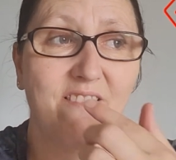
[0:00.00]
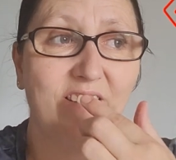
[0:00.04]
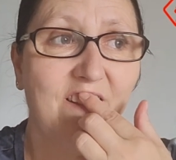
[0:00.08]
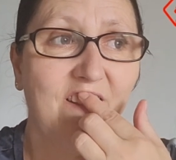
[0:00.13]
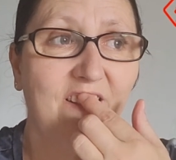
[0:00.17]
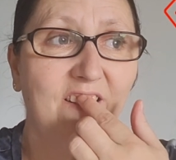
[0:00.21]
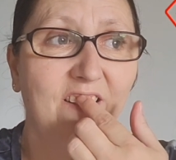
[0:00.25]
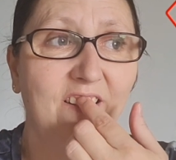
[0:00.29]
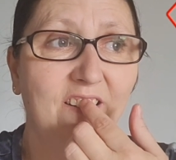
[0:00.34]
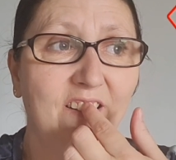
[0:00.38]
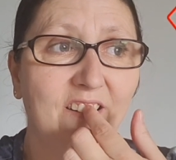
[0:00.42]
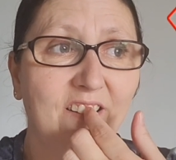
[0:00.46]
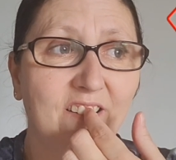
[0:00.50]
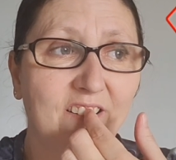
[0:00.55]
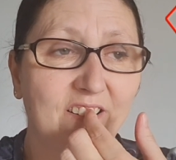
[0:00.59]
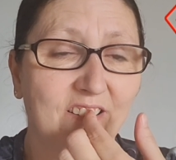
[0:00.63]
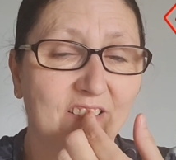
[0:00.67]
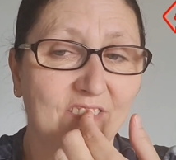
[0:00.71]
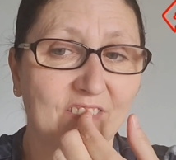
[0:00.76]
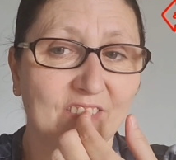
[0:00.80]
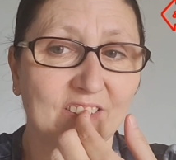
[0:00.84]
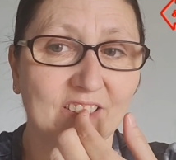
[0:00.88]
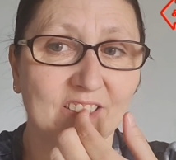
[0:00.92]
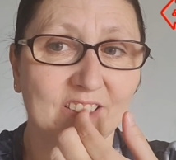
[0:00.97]
oh
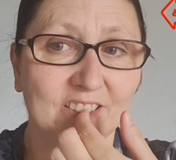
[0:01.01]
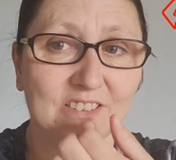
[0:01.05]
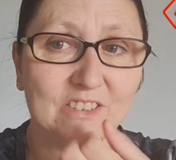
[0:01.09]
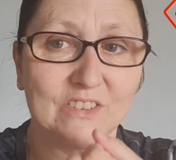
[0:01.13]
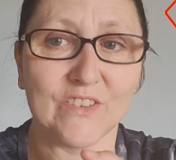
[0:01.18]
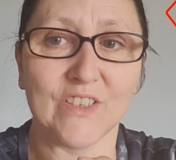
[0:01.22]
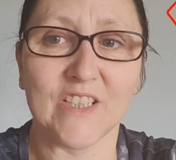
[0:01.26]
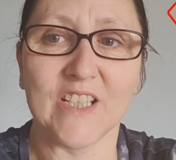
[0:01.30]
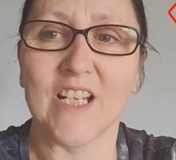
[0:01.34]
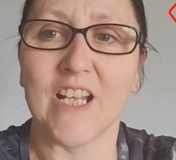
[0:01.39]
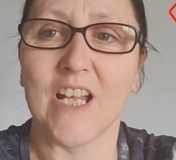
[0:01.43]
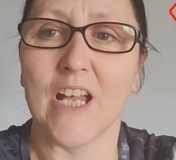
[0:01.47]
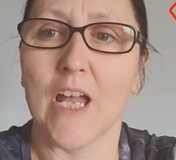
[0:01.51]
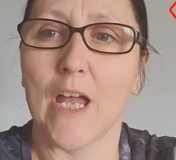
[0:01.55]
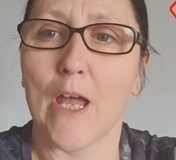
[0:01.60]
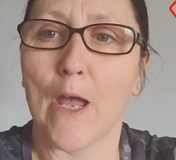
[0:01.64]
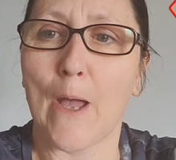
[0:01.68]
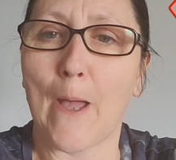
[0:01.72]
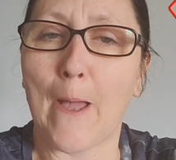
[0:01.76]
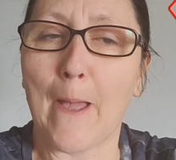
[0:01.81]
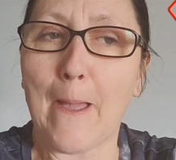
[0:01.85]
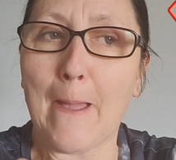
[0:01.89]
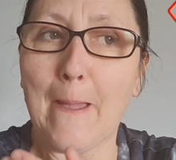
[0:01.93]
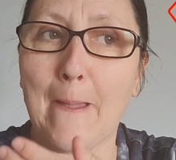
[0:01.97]
God, I'm too.
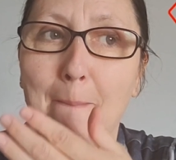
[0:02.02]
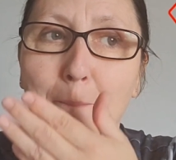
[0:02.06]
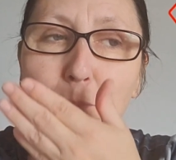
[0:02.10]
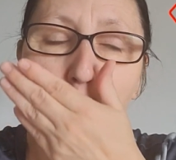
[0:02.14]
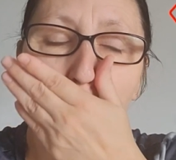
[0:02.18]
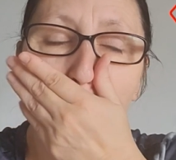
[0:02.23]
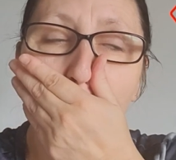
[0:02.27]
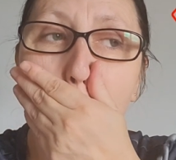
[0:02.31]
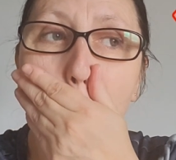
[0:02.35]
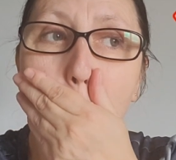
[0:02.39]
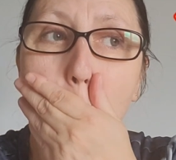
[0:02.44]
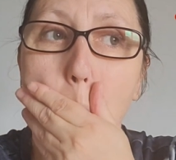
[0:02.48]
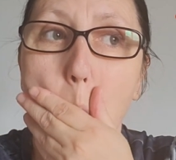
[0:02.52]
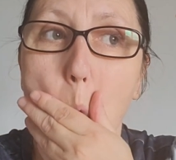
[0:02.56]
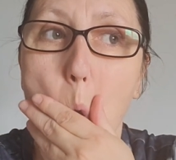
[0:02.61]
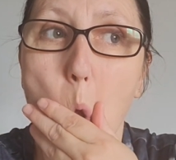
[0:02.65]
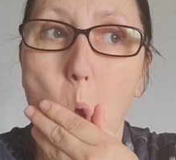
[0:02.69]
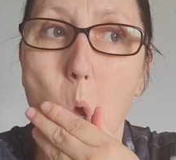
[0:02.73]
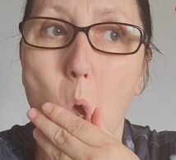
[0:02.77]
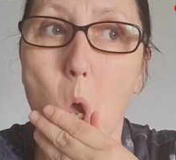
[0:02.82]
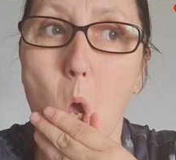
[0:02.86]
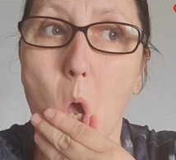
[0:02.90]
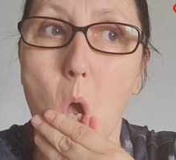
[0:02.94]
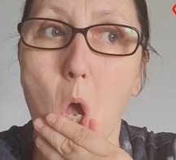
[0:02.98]
Um,
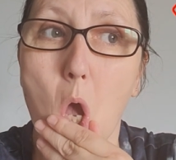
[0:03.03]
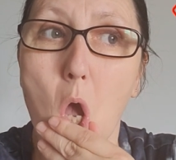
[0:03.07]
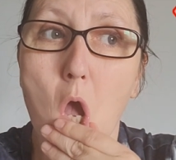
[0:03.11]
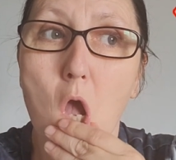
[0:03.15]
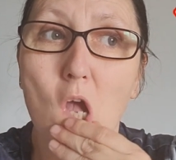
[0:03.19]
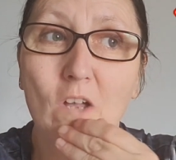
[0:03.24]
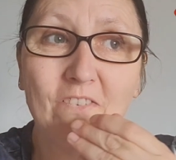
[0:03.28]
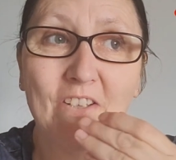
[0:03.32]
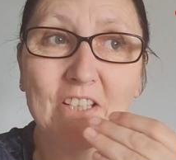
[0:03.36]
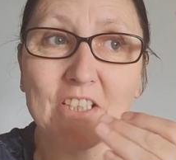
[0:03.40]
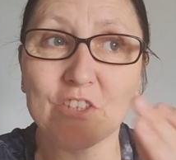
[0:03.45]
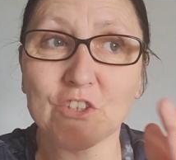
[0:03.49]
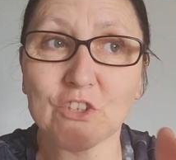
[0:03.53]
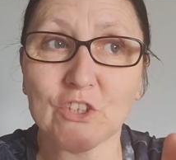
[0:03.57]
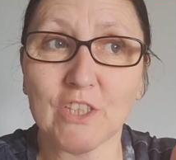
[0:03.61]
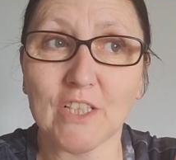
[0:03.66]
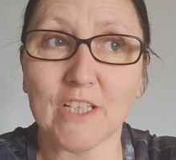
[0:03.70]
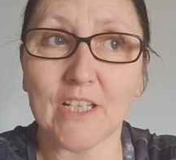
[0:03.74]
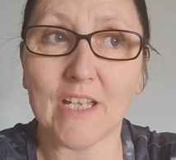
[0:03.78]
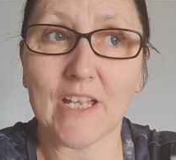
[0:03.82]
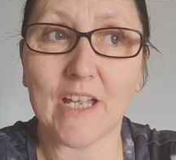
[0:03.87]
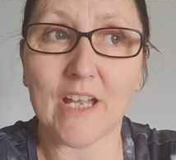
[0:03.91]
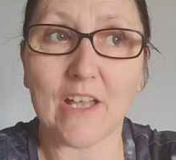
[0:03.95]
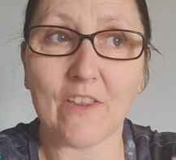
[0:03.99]

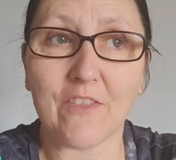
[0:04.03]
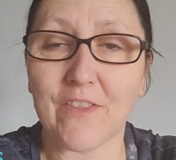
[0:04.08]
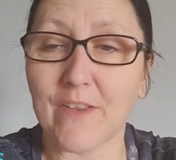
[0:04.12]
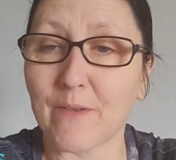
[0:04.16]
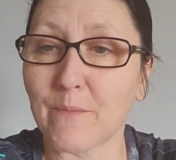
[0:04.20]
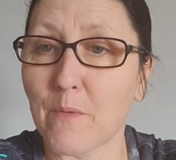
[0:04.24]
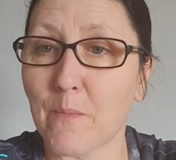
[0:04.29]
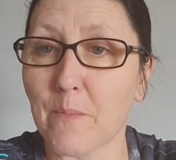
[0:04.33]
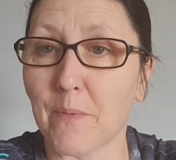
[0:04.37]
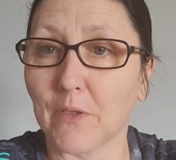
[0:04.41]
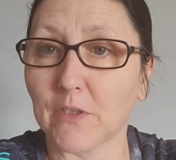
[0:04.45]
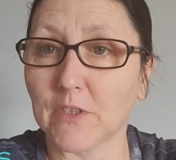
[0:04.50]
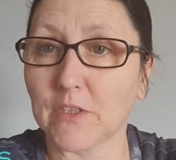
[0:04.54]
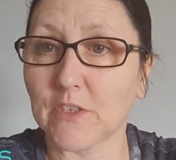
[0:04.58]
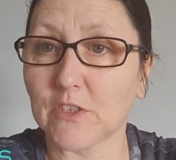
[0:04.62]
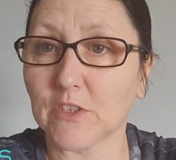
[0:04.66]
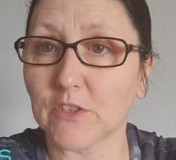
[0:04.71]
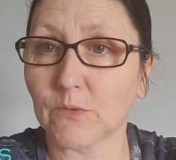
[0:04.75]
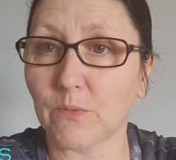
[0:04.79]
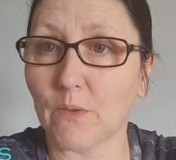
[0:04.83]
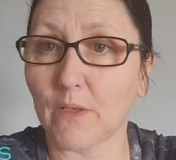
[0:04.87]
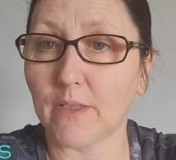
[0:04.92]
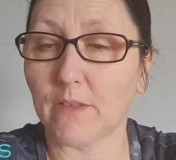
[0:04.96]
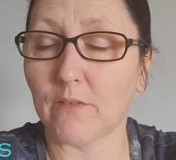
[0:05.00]
eventually, I think my body
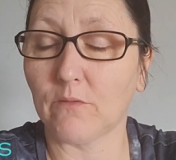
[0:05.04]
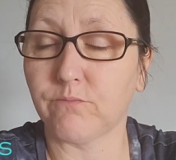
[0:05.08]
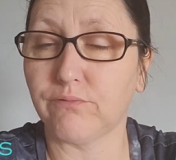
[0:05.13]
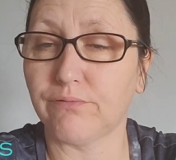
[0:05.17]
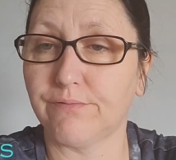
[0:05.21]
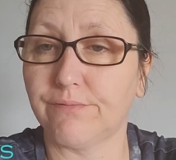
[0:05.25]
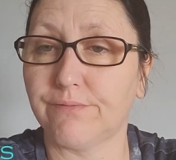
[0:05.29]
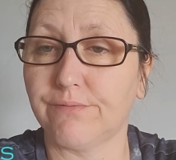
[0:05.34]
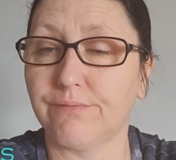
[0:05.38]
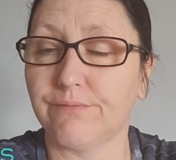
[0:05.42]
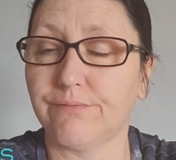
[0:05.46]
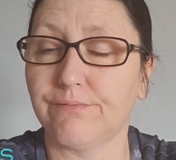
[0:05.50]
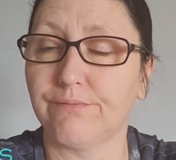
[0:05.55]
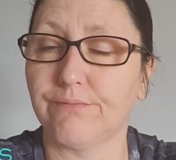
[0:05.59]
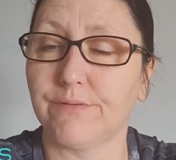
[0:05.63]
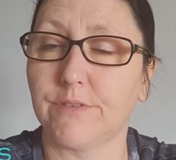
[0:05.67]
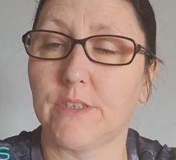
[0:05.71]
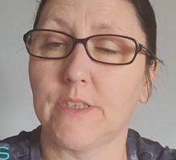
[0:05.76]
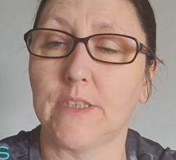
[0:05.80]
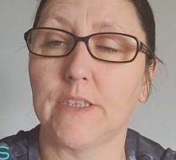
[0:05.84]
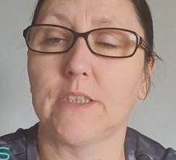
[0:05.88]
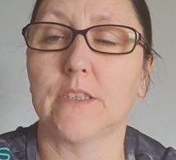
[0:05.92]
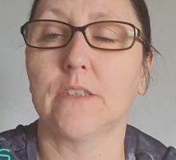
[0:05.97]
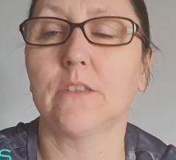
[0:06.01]
just went,
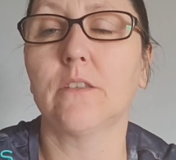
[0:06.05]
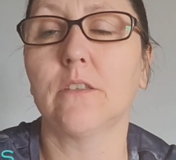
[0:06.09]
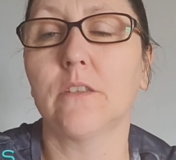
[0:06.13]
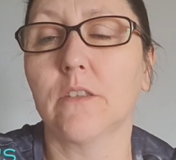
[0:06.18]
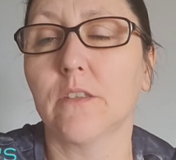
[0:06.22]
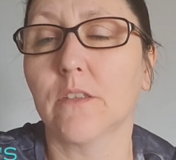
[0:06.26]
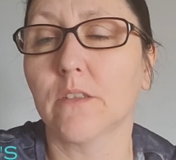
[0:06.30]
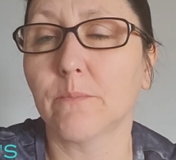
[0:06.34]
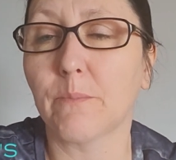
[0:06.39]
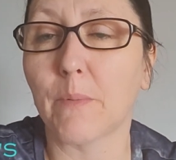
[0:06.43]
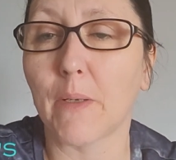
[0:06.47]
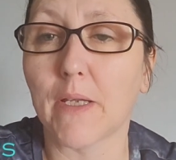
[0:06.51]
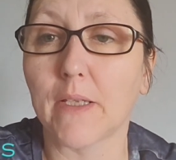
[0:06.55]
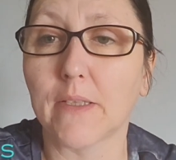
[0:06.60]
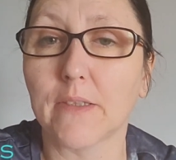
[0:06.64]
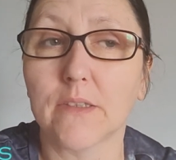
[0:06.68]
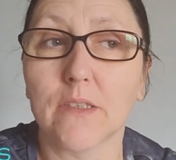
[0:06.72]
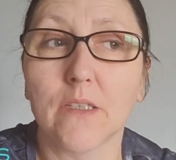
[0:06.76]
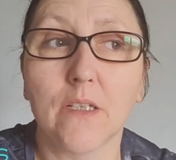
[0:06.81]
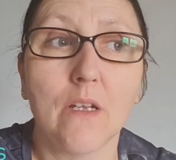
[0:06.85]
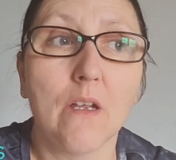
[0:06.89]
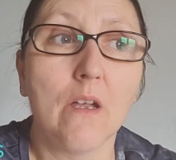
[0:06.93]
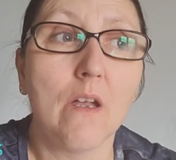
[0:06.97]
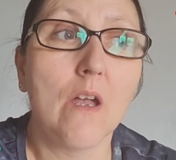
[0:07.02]
you need to go to bed.
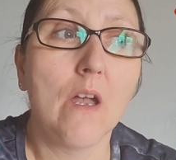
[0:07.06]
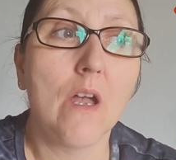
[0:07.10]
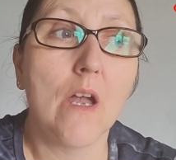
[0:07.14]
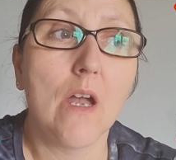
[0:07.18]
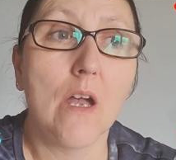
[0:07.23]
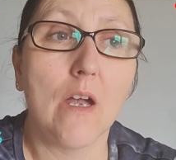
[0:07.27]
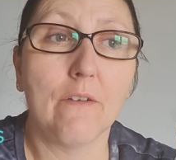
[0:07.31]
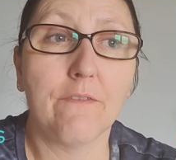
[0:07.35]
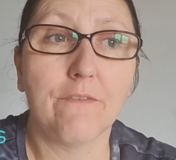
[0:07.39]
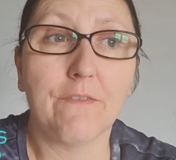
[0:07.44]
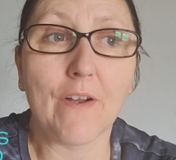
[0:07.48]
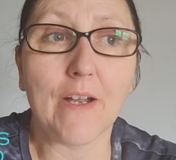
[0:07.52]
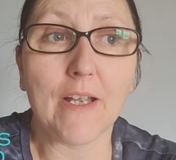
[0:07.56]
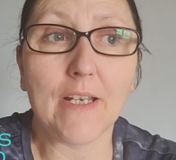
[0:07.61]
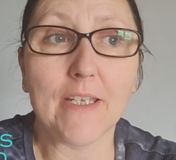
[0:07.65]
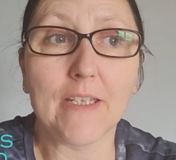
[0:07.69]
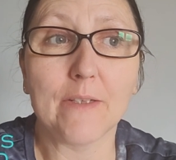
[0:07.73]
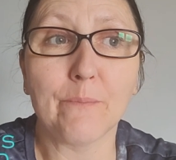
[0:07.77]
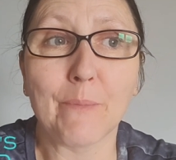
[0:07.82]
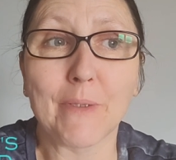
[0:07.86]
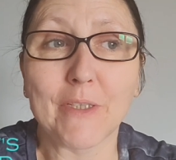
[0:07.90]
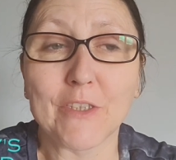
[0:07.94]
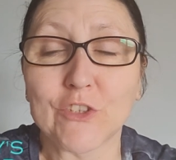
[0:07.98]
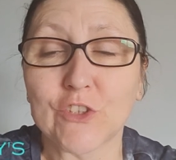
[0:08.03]
I
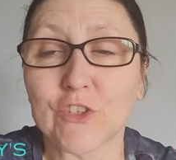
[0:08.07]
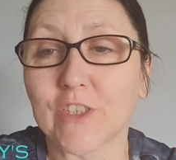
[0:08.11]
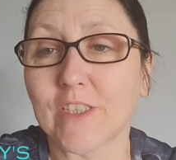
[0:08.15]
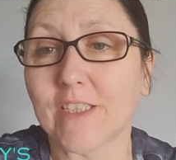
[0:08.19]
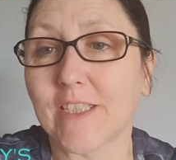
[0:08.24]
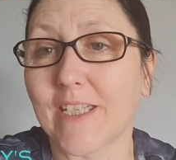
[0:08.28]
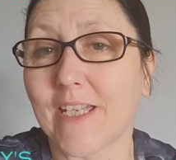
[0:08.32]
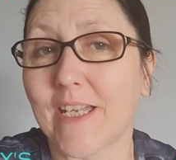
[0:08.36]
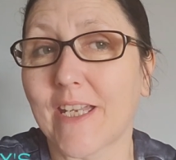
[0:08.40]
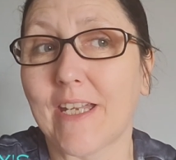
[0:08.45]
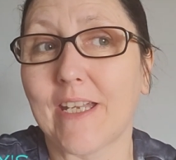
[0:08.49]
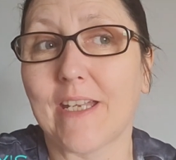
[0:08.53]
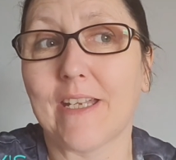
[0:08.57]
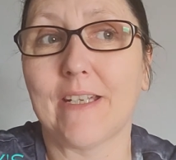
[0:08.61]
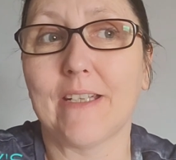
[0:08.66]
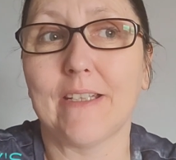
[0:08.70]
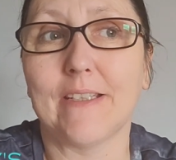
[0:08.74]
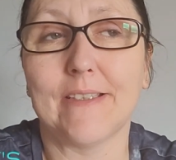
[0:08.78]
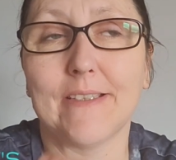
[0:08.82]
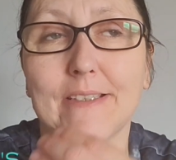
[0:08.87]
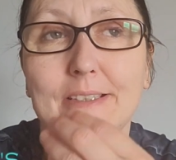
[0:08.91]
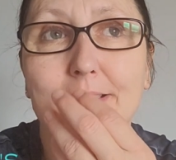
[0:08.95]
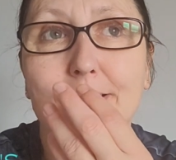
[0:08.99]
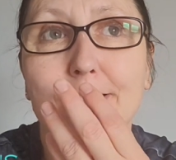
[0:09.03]
finally managed to get,
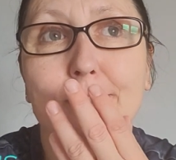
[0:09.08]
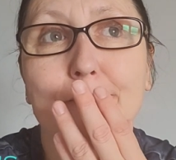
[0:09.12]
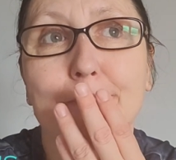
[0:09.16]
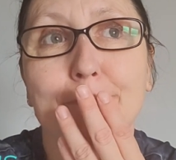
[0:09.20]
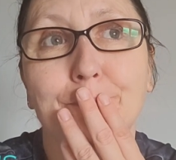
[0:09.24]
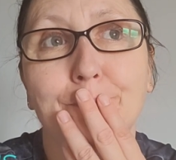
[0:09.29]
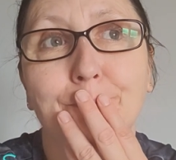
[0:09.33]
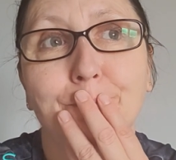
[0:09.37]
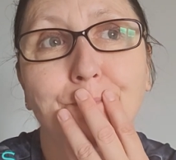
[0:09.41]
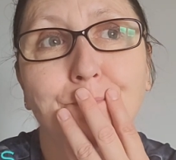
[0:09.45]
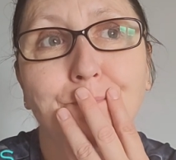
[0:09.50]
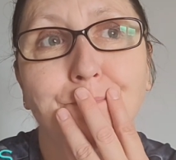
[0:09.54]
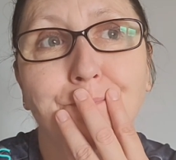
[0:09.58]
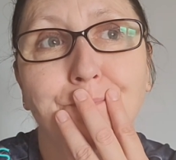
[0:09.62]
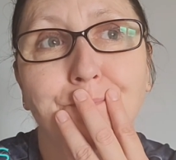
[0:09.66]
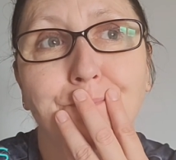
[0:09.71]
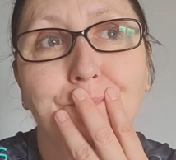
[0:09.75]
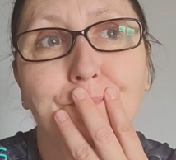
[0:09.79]
um,